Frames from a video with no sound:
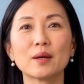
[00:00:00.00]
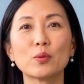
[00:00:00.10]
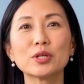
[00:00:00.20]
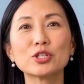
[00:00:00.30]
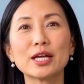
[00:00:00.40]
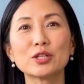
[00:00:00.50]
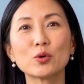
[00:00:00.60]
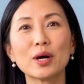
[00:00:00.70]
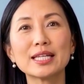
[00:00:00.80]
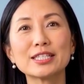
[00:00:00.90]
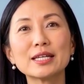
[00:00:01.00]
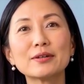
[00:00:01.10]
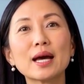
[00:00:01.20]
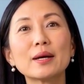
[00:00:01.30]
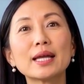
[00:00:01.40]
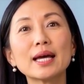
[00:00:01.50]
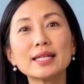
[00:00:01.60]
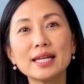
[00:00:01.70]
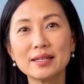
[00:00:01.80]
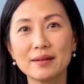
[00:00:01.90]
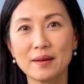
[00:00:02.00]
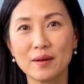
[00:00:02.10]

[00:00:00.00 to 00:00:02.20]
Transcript: We checked twice and found nothing.